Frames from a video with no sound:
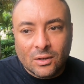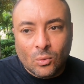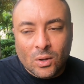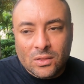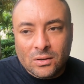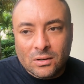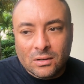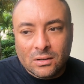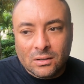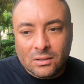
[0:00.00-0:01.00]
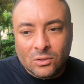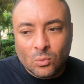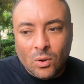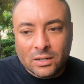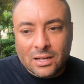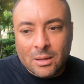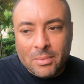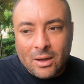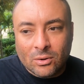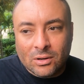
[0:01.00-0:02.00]
whether you want to come
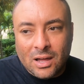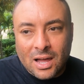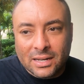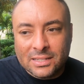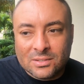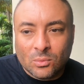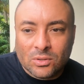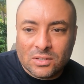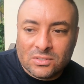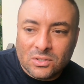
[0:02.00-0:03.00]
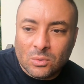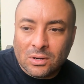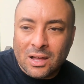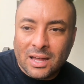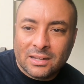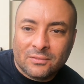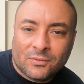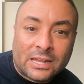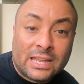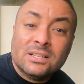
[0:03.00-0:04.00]
out or not. Is it worth it to you or not? If
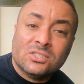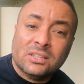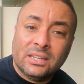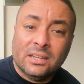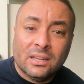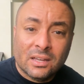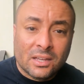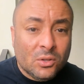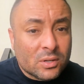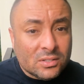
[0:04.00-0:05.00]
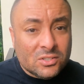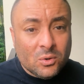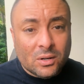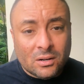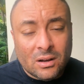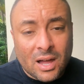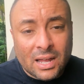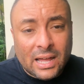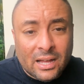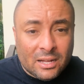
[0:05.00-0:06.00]
financially you can do it or
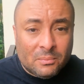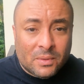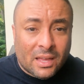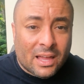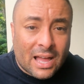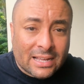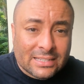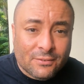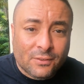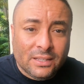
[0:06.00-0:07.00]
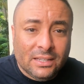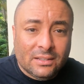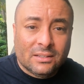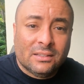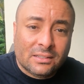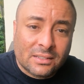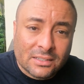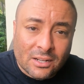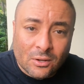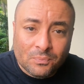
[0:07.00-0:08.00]
not. I definitely,
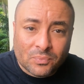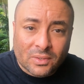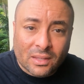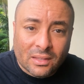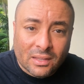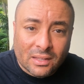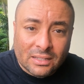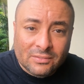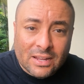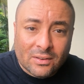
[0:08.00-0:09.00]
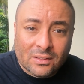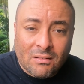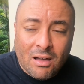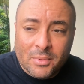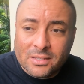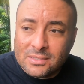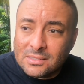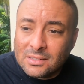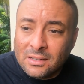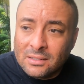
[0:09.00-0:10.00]
leave down in the comments
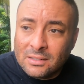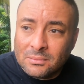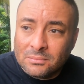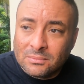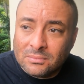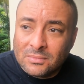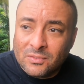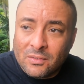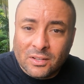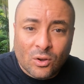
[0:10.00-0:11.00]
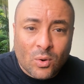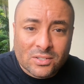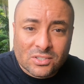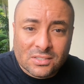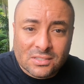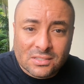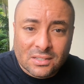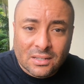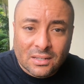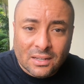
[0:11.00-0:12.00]
if you have any questions,
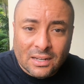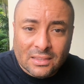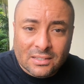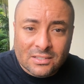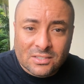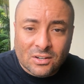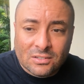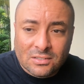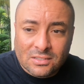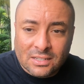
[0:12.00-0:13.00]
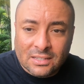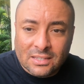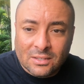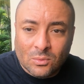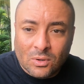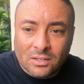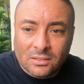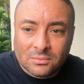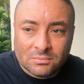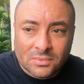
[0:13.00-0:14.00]
any concerns, anything you want to